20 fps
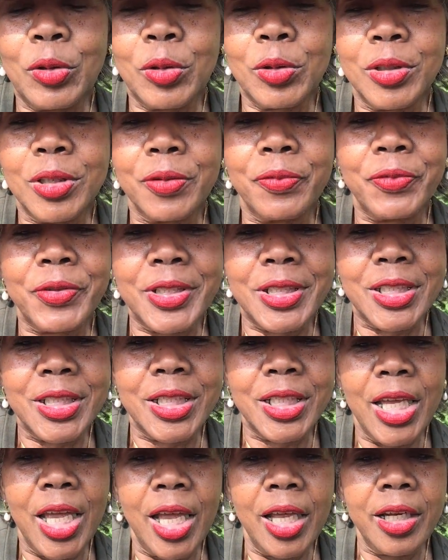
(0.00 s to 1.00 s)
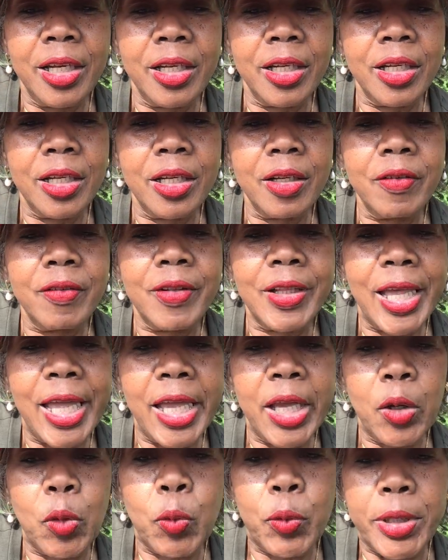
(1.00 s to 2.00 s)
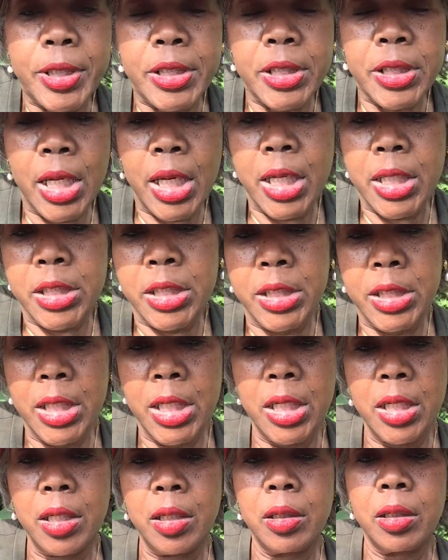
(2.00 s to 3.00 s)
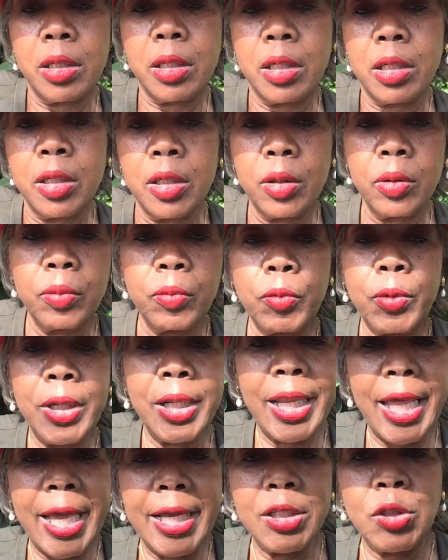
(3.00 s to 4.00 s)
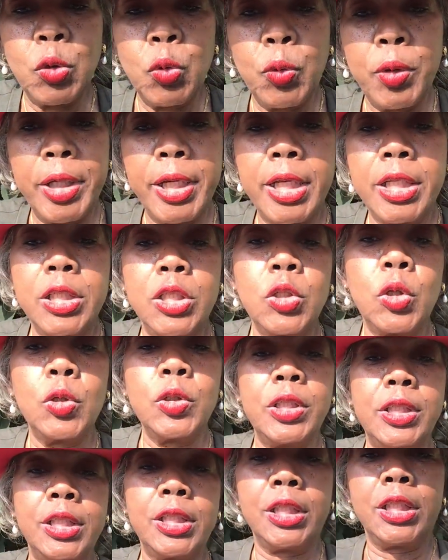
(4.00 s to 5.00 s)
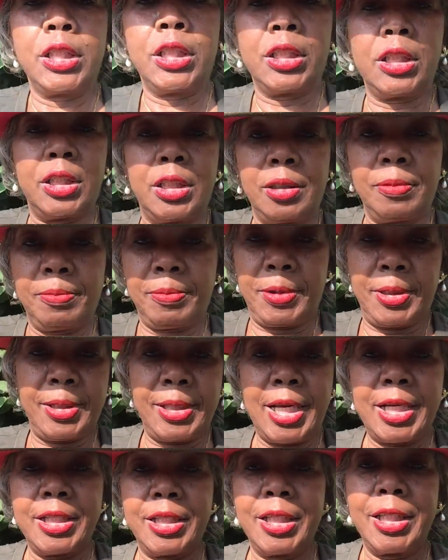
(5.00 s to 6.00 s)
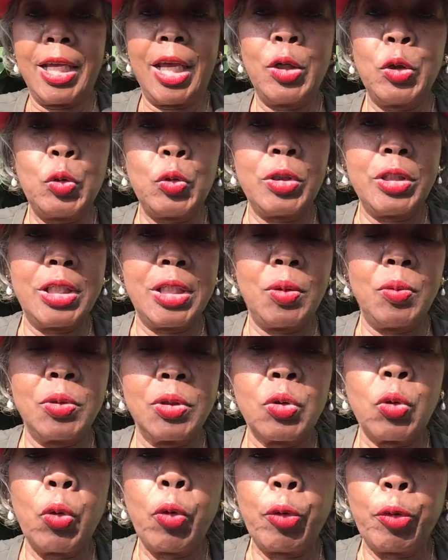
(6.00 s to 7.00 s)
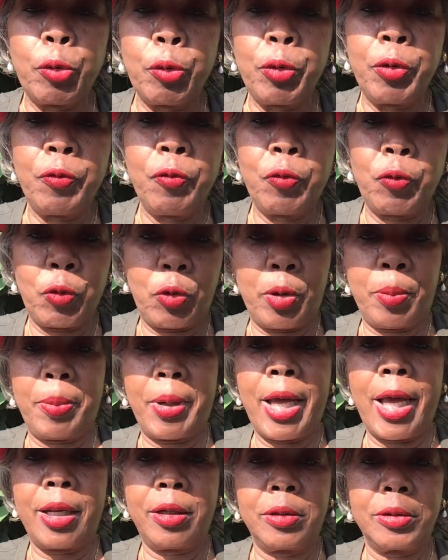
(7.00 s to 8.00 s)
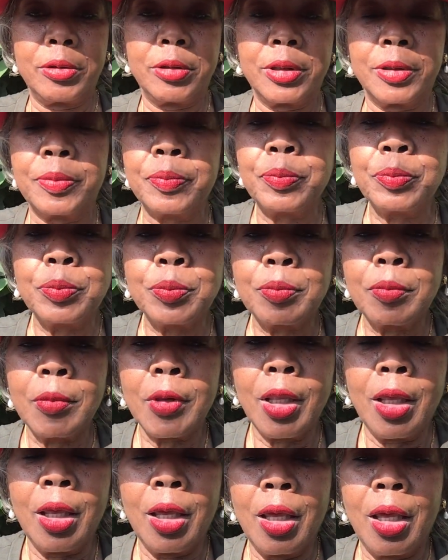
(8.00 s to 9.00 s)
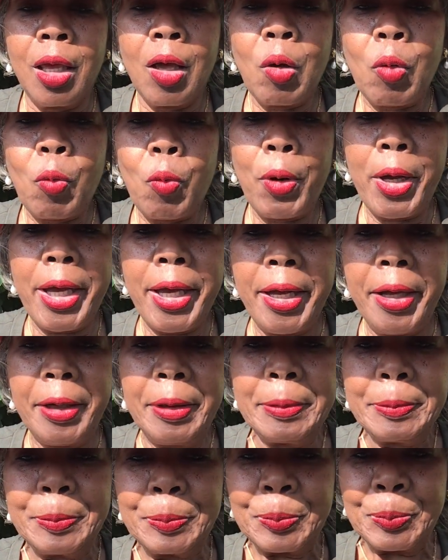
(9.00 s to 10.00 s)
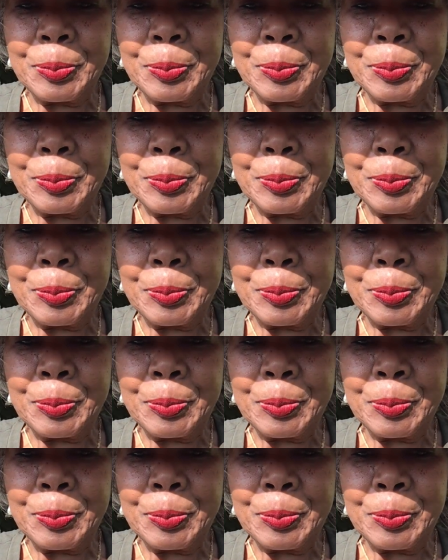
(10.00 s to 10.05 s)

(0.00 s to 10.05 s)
sophisticated language, and she could relate to it, and so next thing I knew, she was ordering 4 bottles. Well,